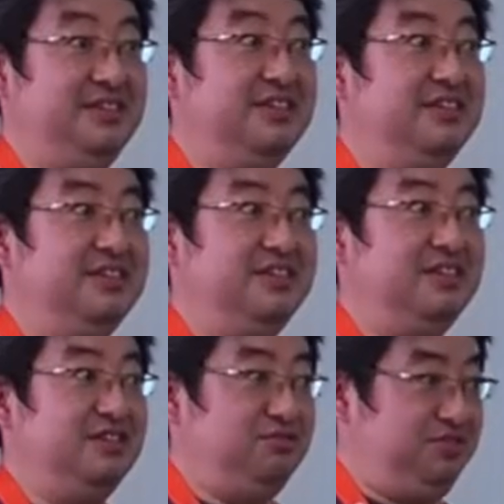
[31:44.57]

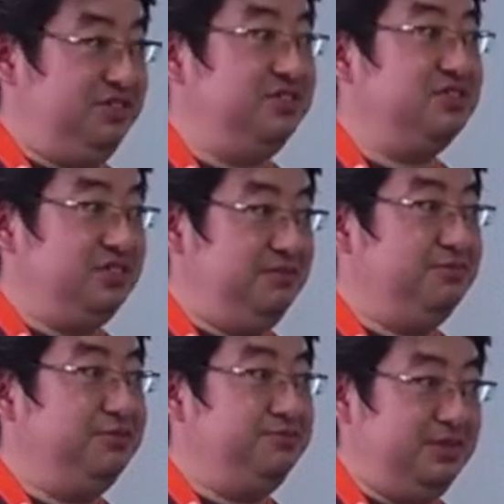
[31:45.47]
continuous improvement
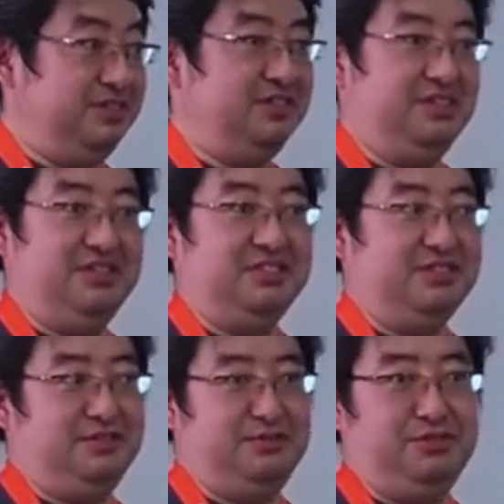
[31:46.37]
is to
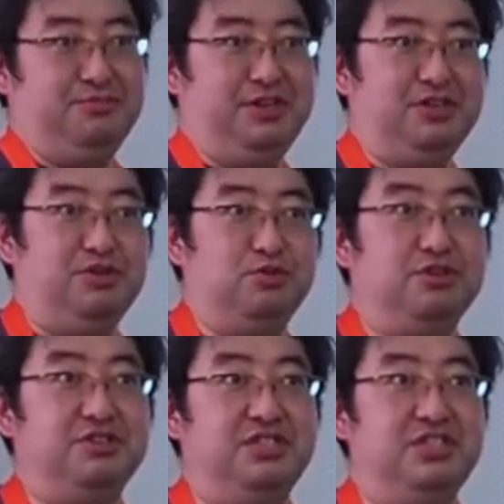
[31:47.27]
make your work easier
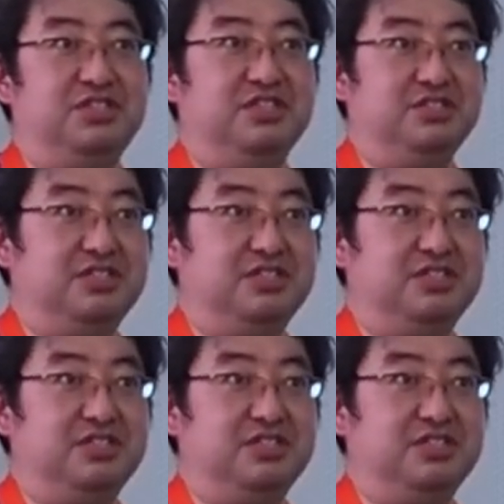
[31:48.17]
and safer.